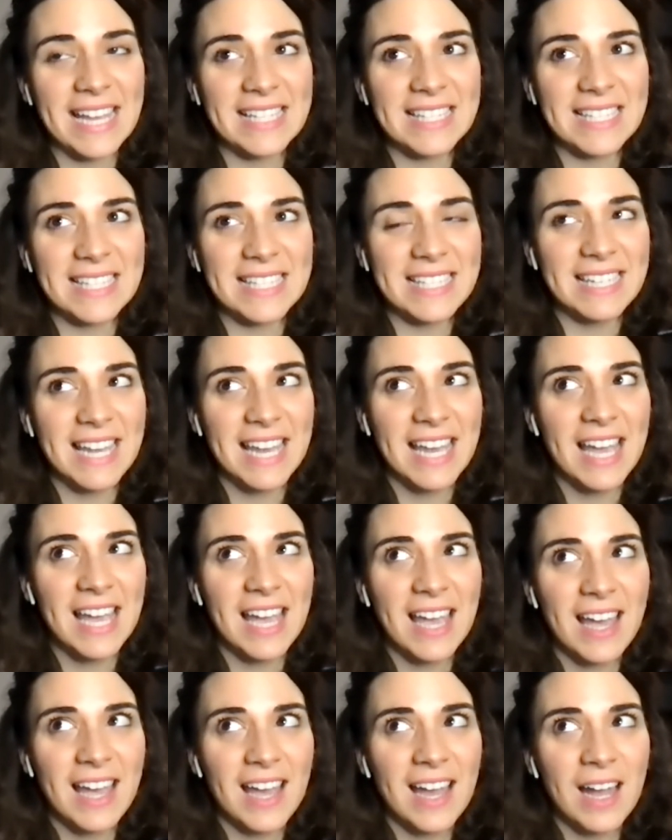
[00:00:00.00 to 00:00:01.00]
it's
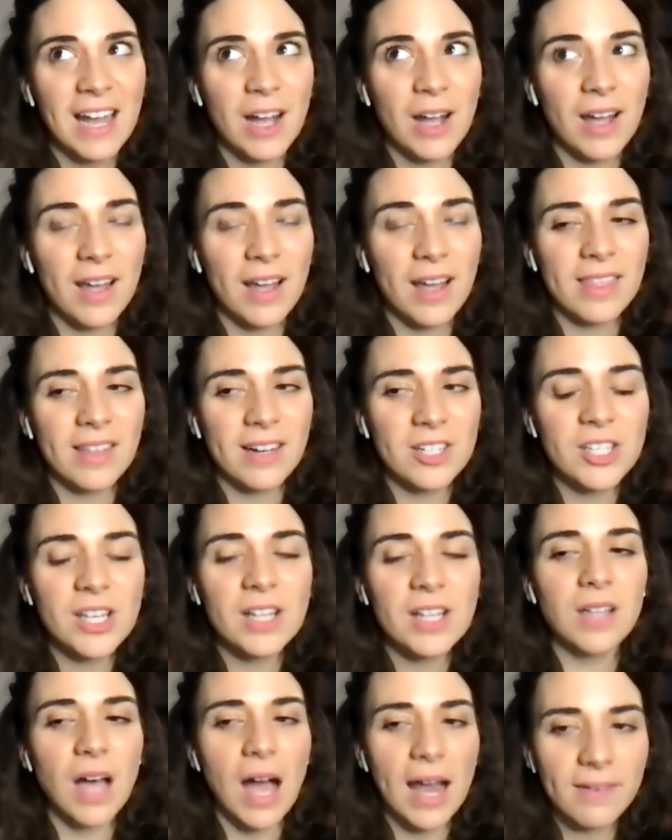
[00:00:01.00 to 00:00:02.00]
there's
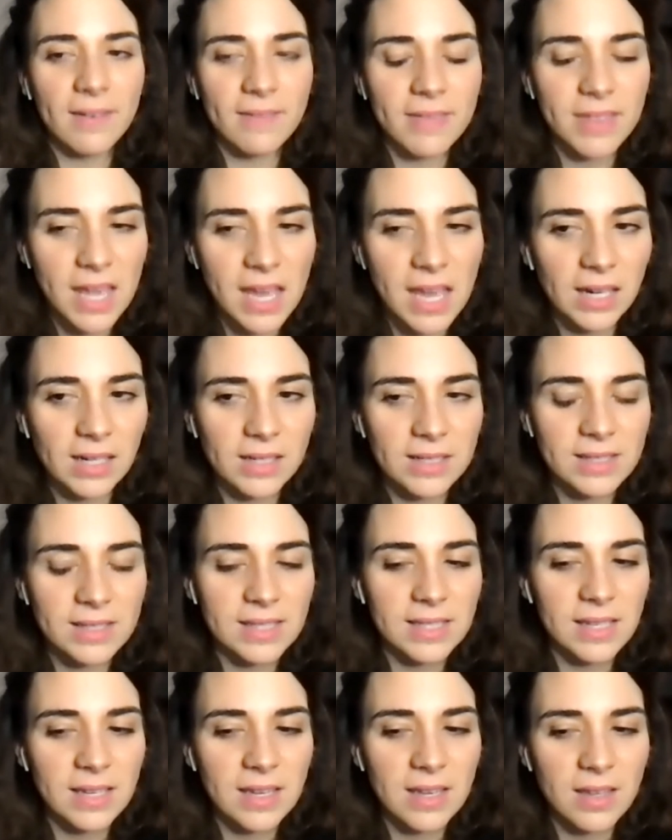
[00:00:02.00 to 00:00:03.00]
a lot of things.
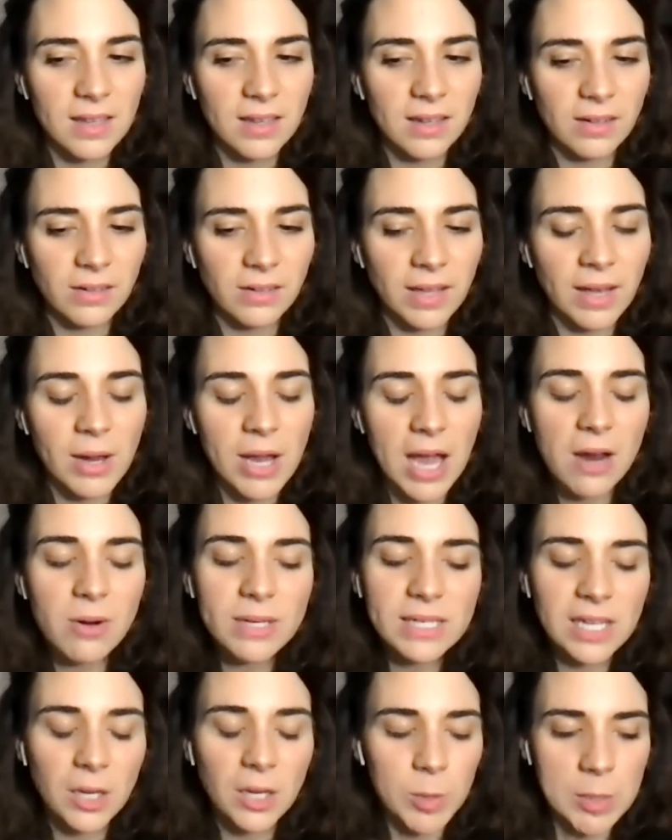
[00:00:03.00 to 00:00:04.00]
Like I
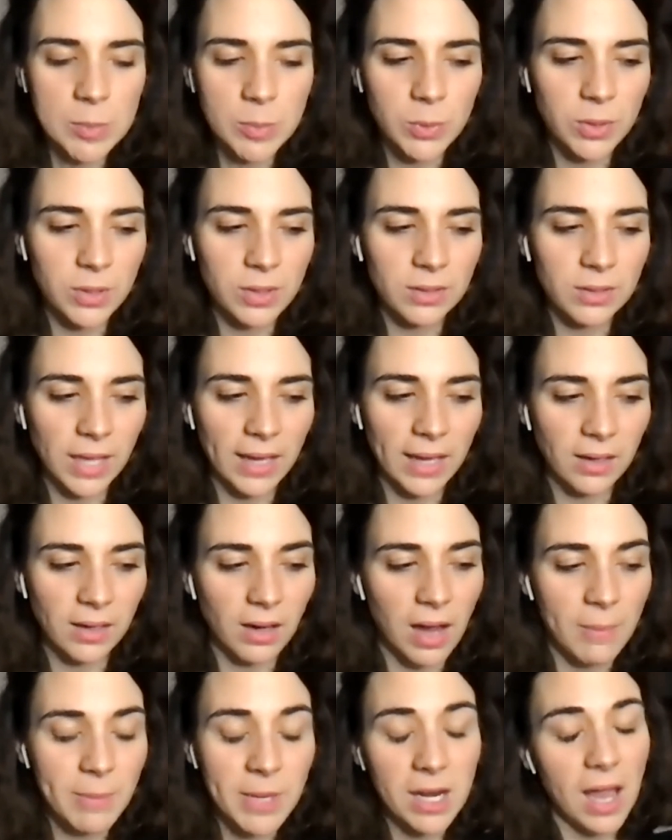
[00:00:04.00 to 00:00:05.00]
always tell people, like,
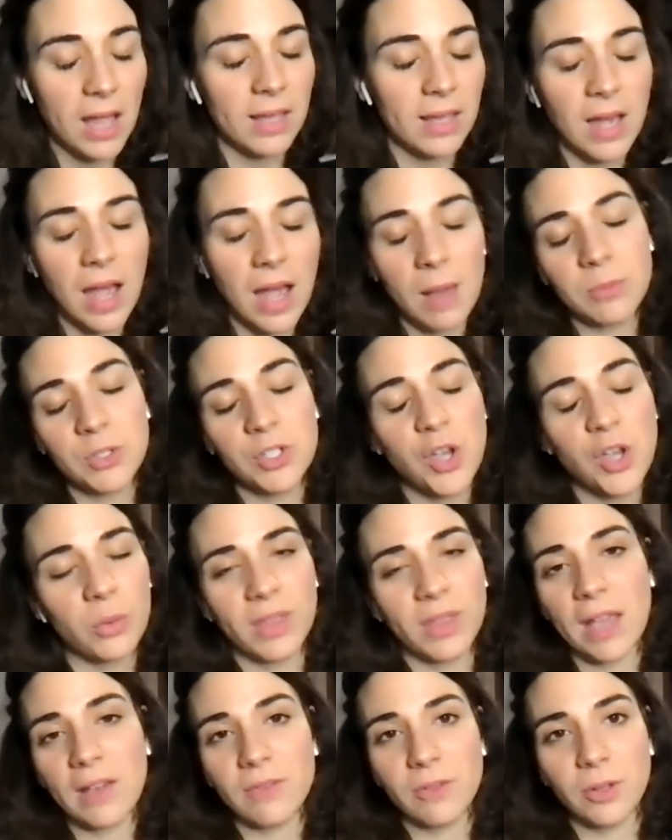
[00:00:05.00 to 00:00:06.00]
I mean, I'm
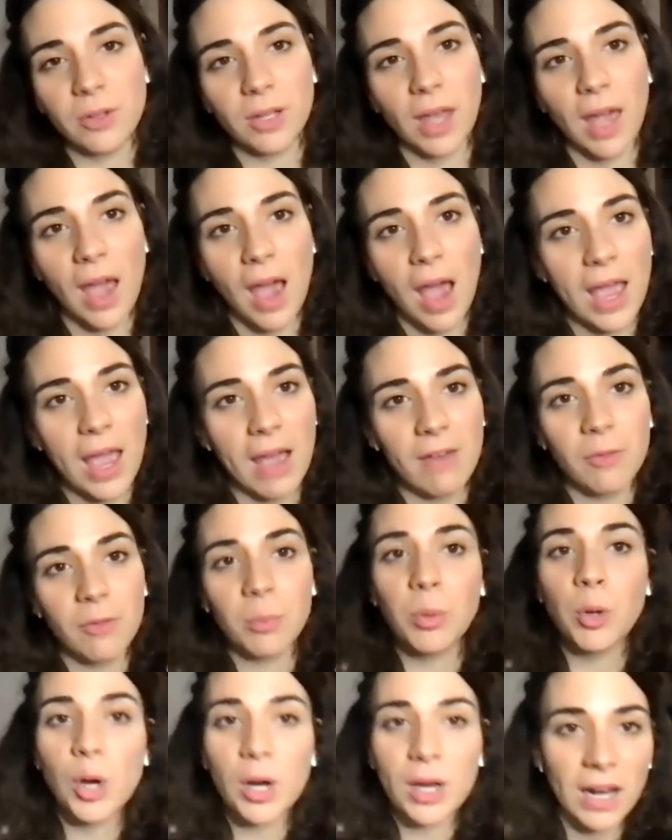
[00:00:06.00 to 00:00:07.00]
so thankful that I have
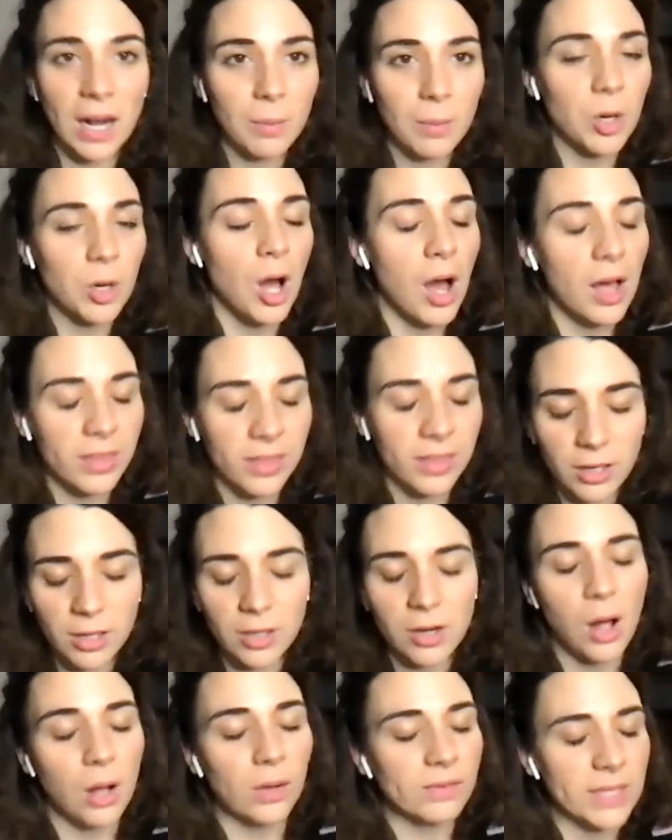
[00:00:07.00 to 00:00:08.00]
a book and I'm an
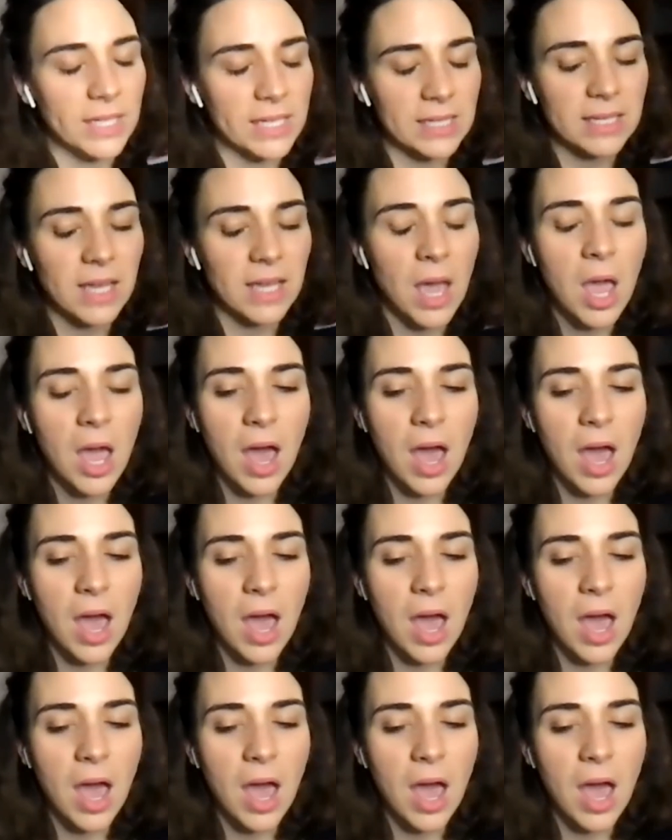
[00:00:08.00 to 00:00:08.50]
author and all of this.